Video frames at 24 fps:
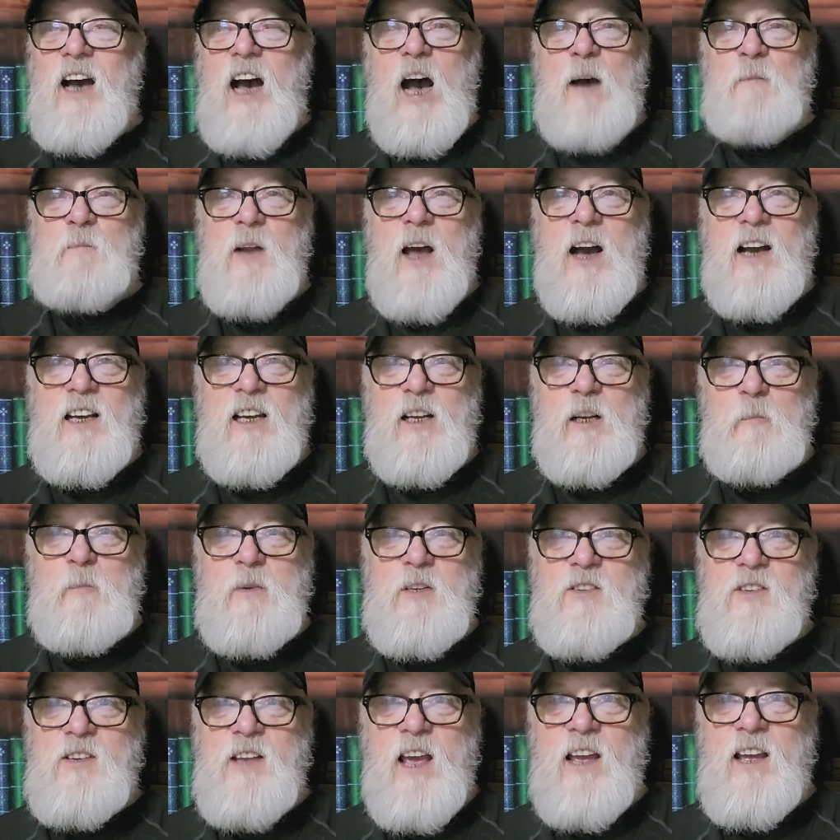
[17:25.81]
I'm not going to be
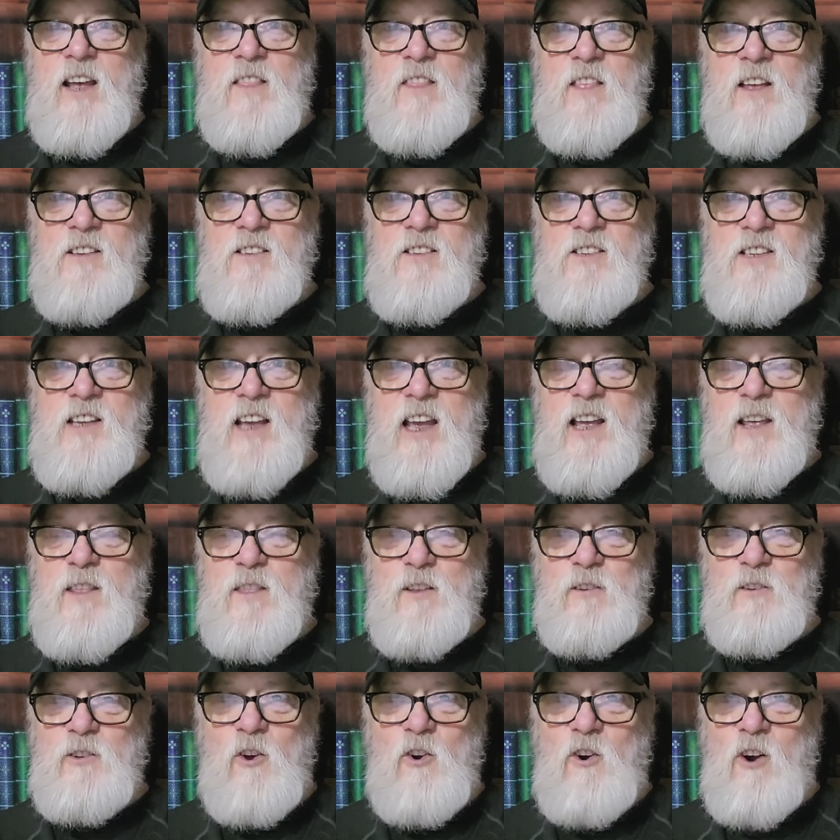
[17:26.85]
saying, thus saith
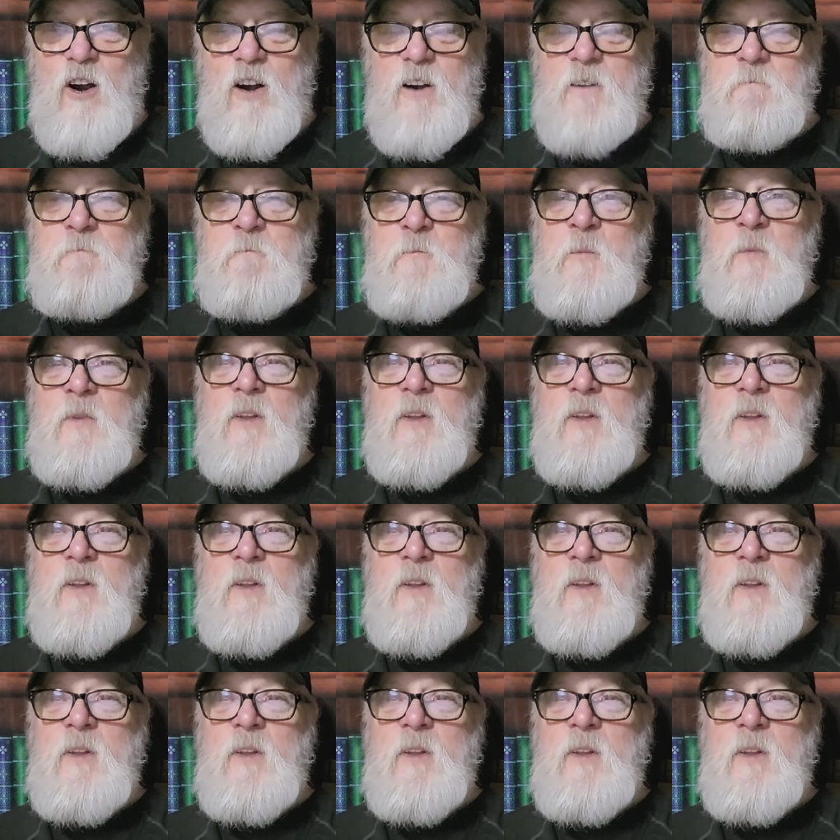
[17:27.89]
the Lord,